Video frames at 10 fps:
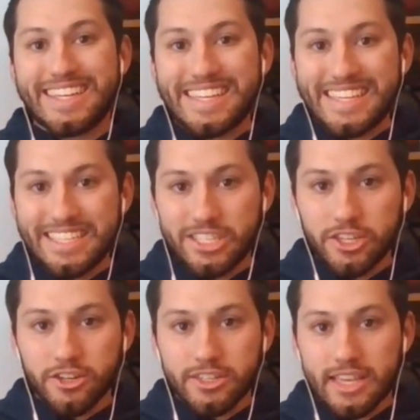
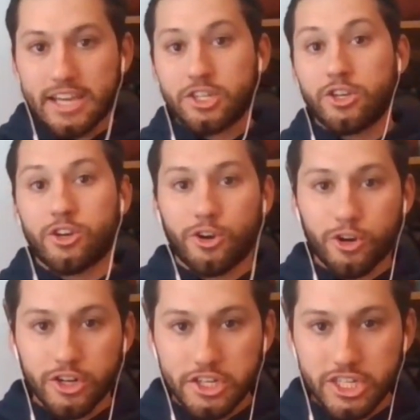easier /
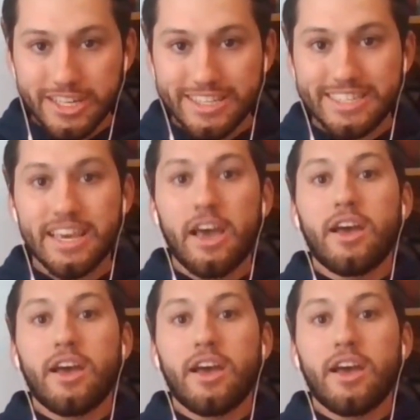encourages